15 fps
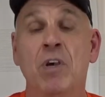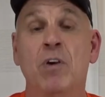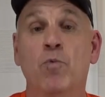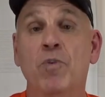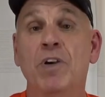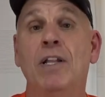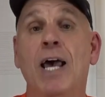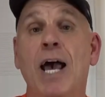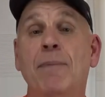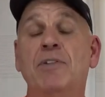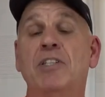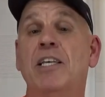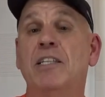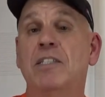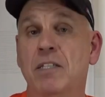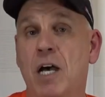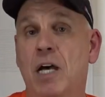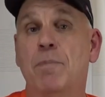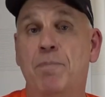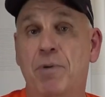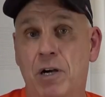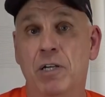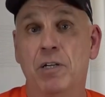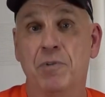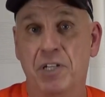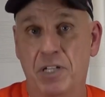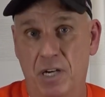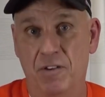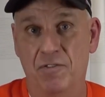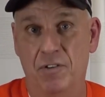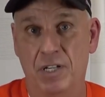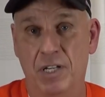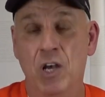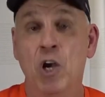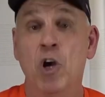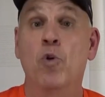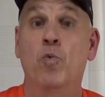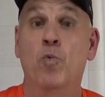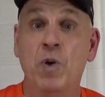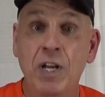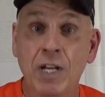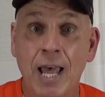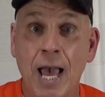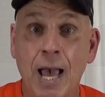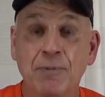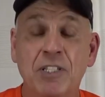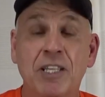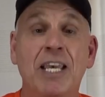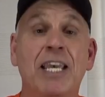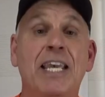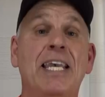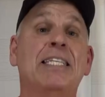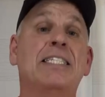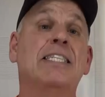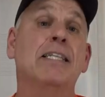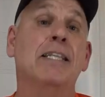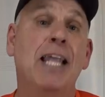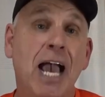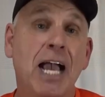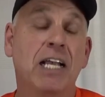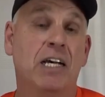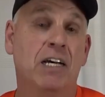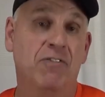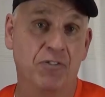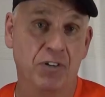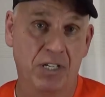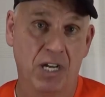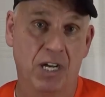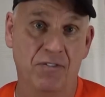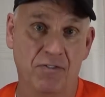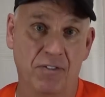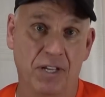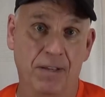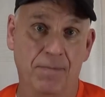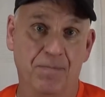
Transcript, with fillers: Relapse is not a part of recovery. Relapse is the lack of recovery.